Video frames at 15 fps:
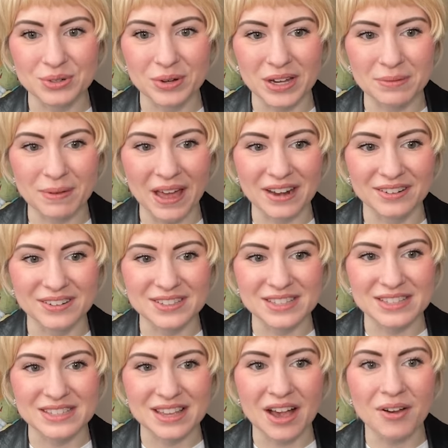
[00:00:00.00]
quick battles.
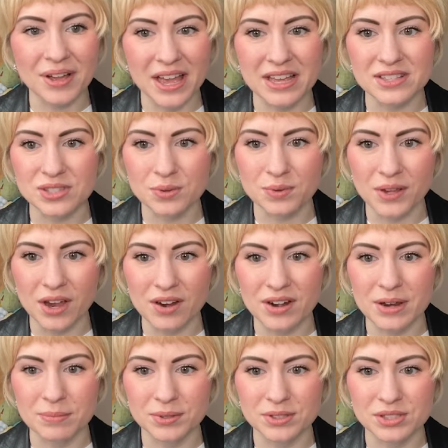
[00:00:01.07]
Okay, so we are
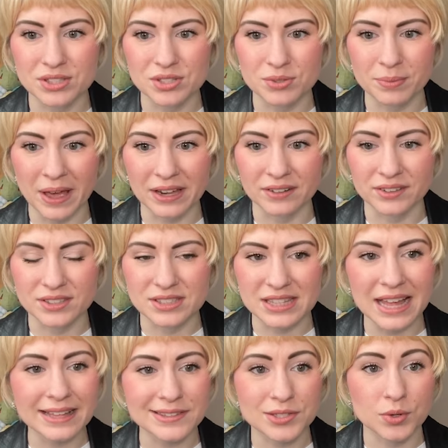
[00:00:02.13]
able to do battles.
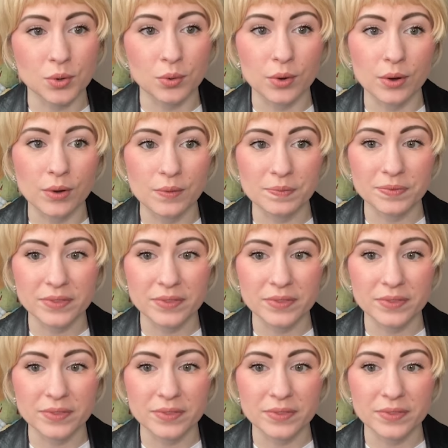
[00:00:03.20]
That's cool.